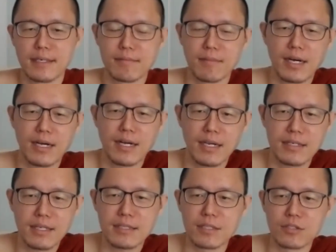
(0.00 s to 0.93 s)

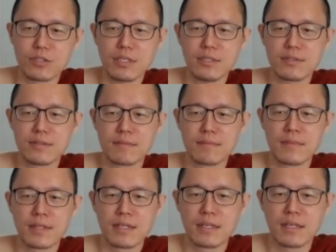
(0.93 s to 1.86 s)
Mahayana teachings,
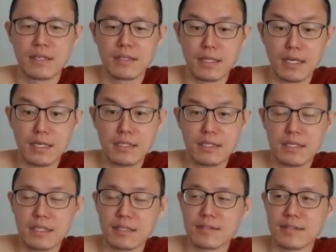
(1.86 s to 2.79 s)
then
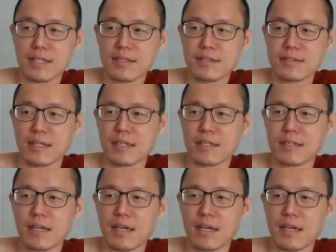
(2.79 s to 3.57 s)
it says that